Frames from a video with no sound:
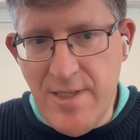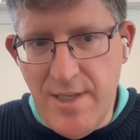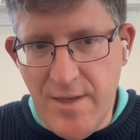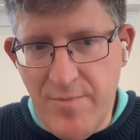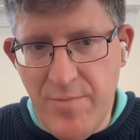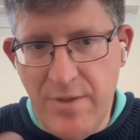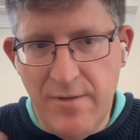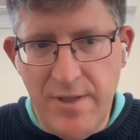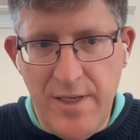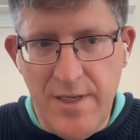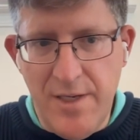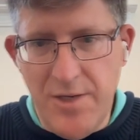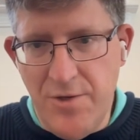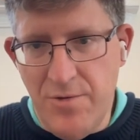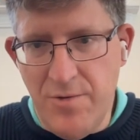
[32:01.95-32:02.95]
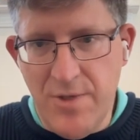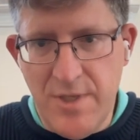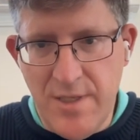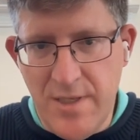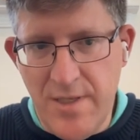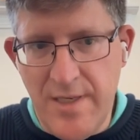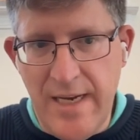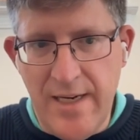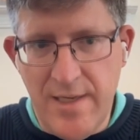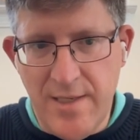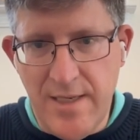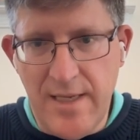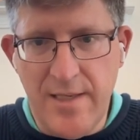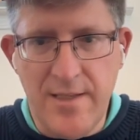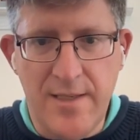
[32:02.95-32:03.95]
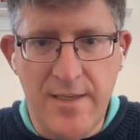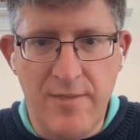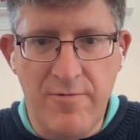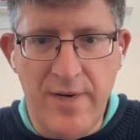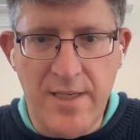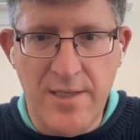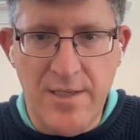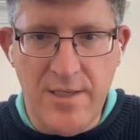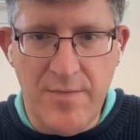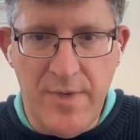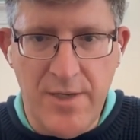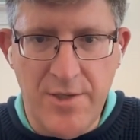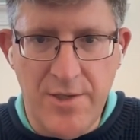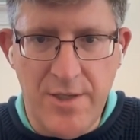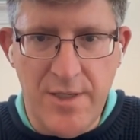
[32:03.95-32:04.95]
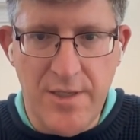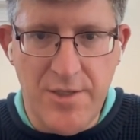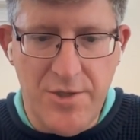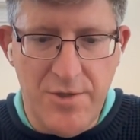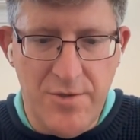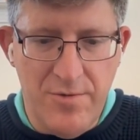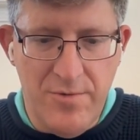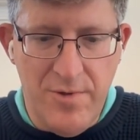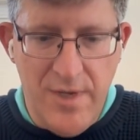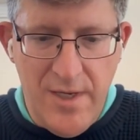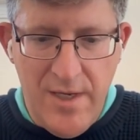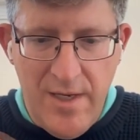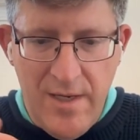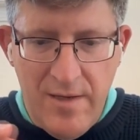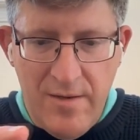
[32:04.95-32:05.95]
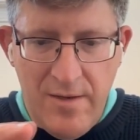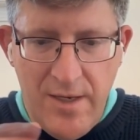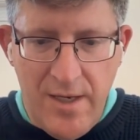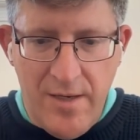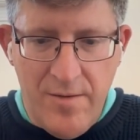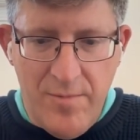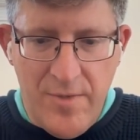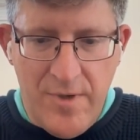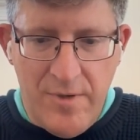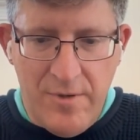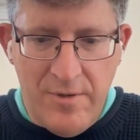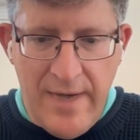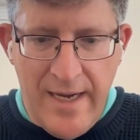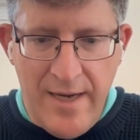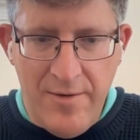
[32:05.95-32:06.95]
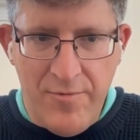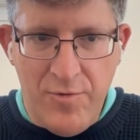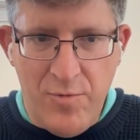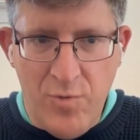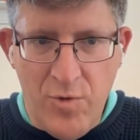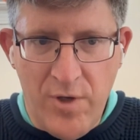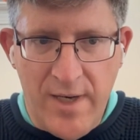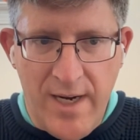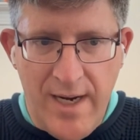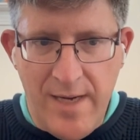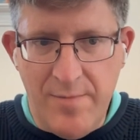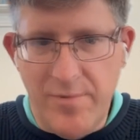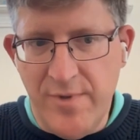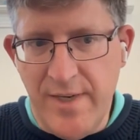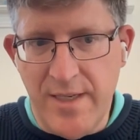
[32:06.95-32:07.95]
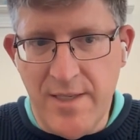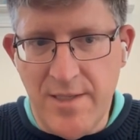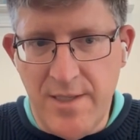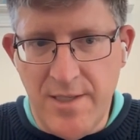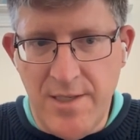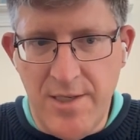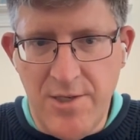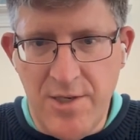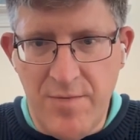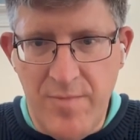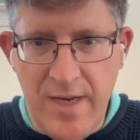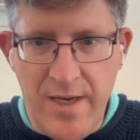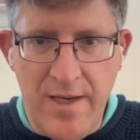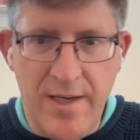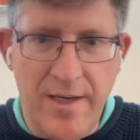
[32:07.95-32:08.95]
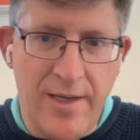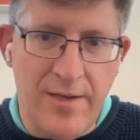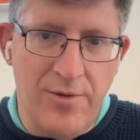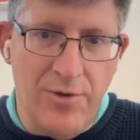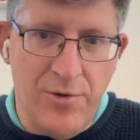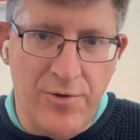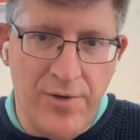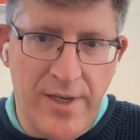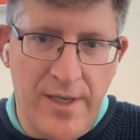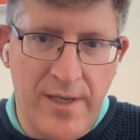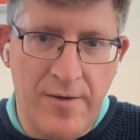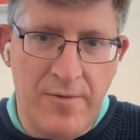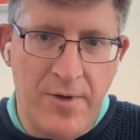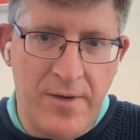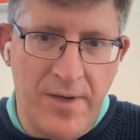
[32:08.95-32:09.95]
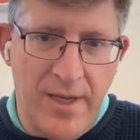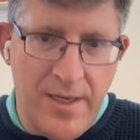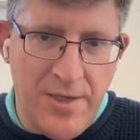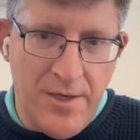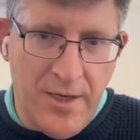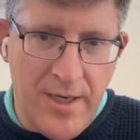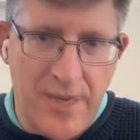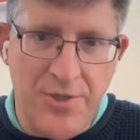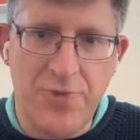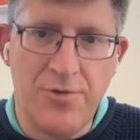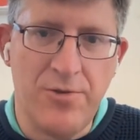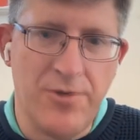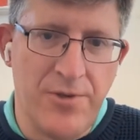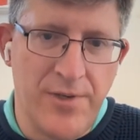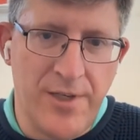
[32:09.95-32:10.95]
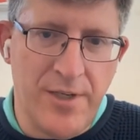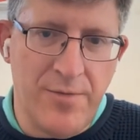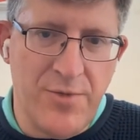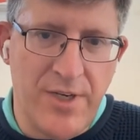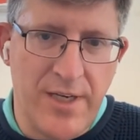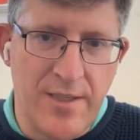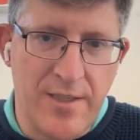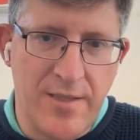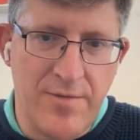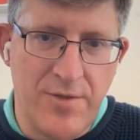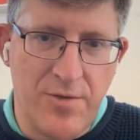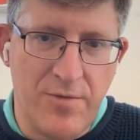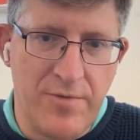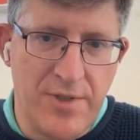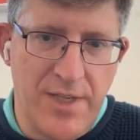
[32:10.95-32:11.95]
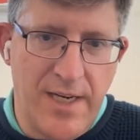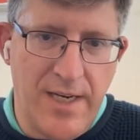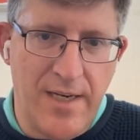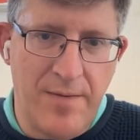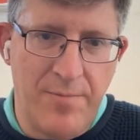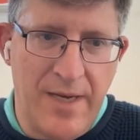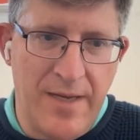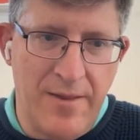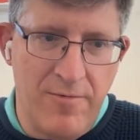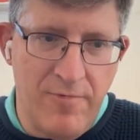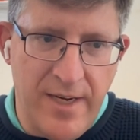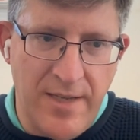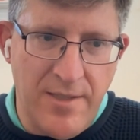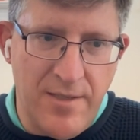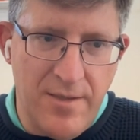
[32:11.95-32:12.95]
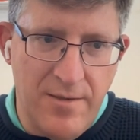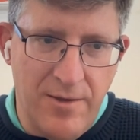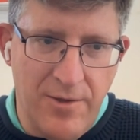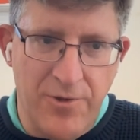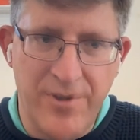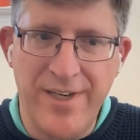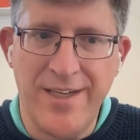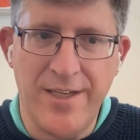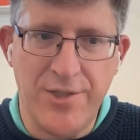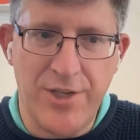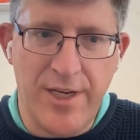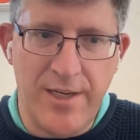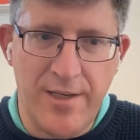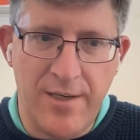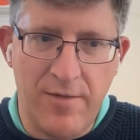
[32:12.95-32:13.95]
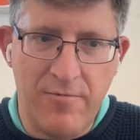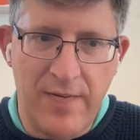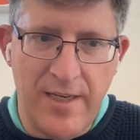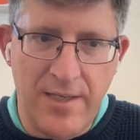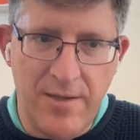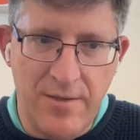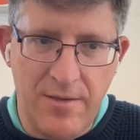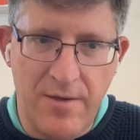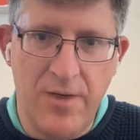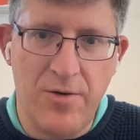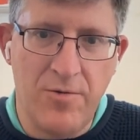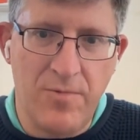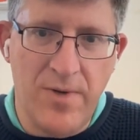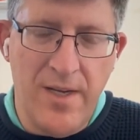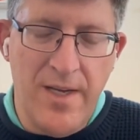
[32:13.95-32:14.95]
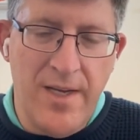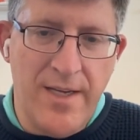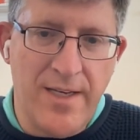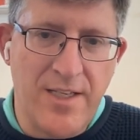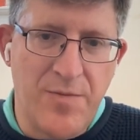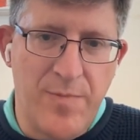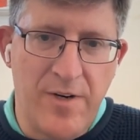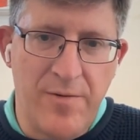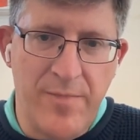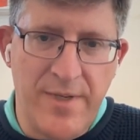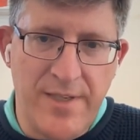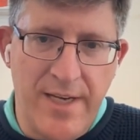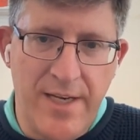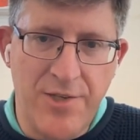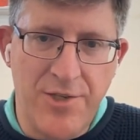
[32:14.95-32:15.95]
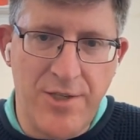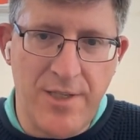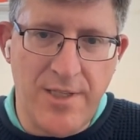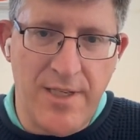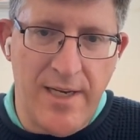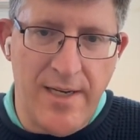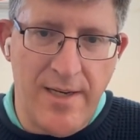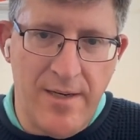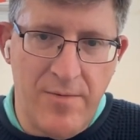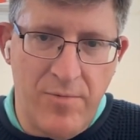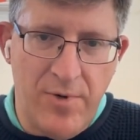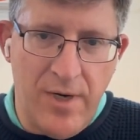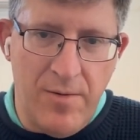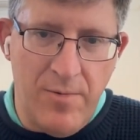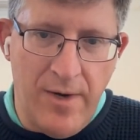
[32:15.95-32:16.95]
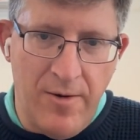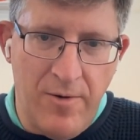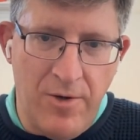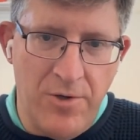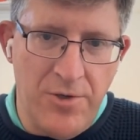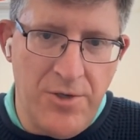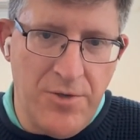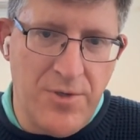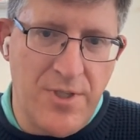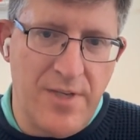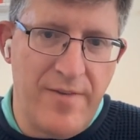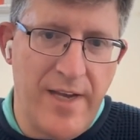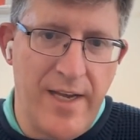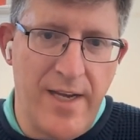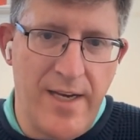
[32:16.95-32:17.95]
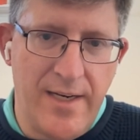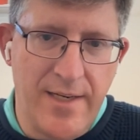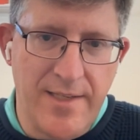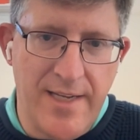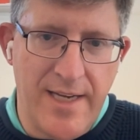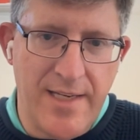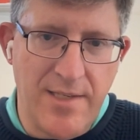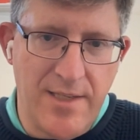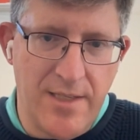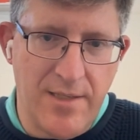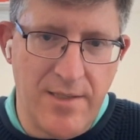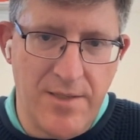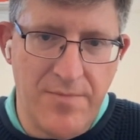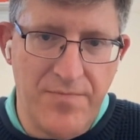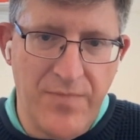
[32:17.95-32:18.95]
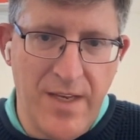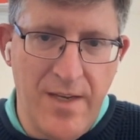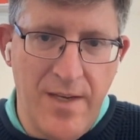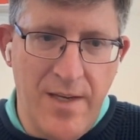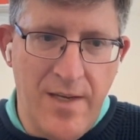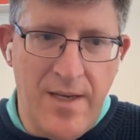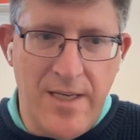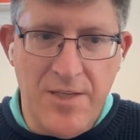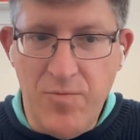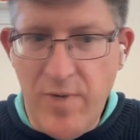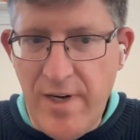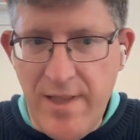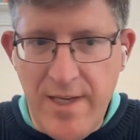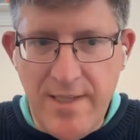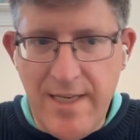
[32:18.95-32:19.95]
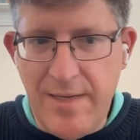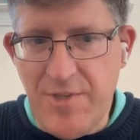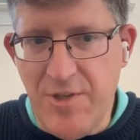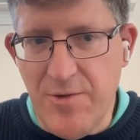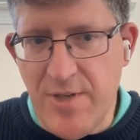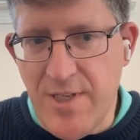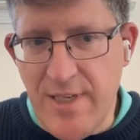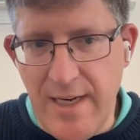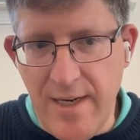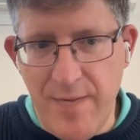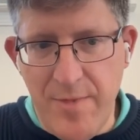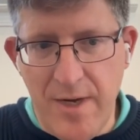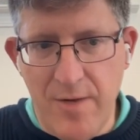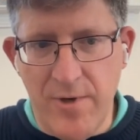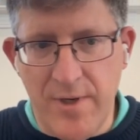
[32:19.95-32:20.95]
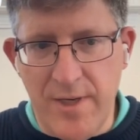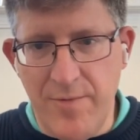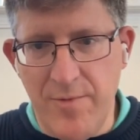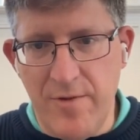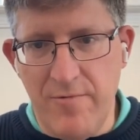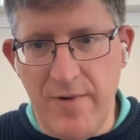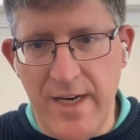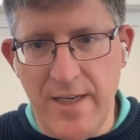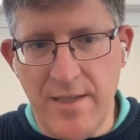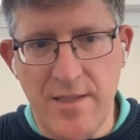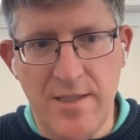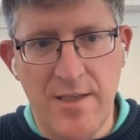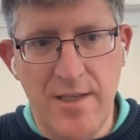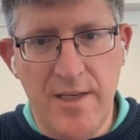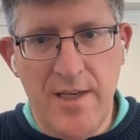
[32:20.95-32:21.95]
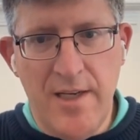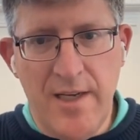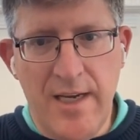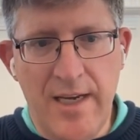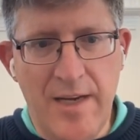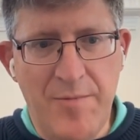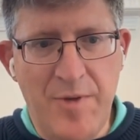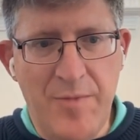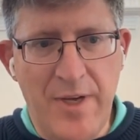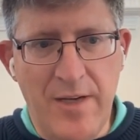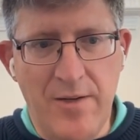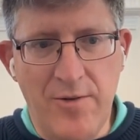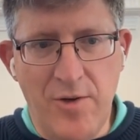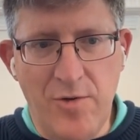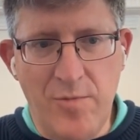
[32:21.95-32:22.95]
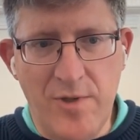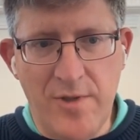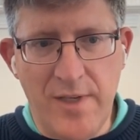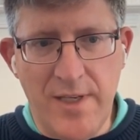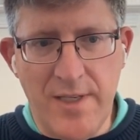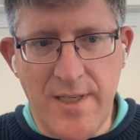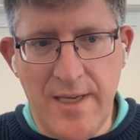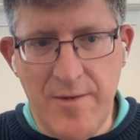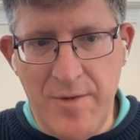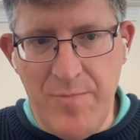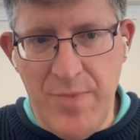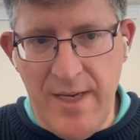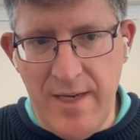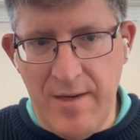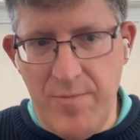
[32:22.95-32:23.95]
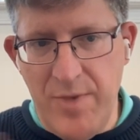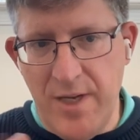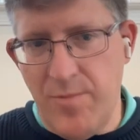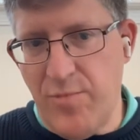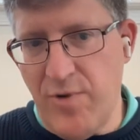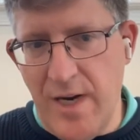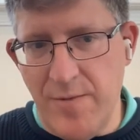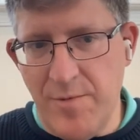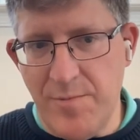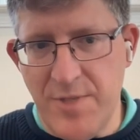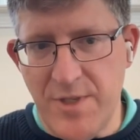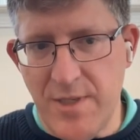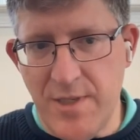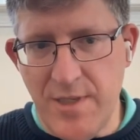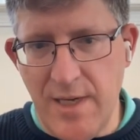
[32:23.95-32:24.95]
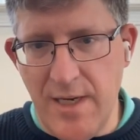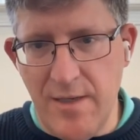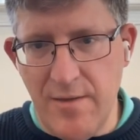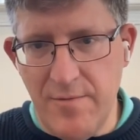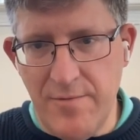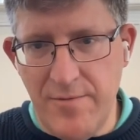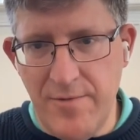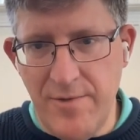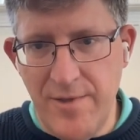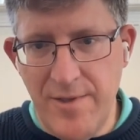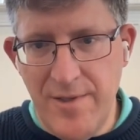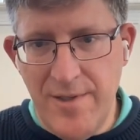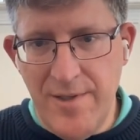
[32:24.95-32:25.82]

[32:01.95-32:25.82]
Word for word: is the ability to use data sets like Rex is mentioning to um, allow for more complex decision making and learning again against your learning objectives over time by the right learning agenda, the right you know experimentation design, and, and, and good use of AI to test things. That's one of the things I'm so excited about working with Rex at MMA Global is that we pick big problems to solve,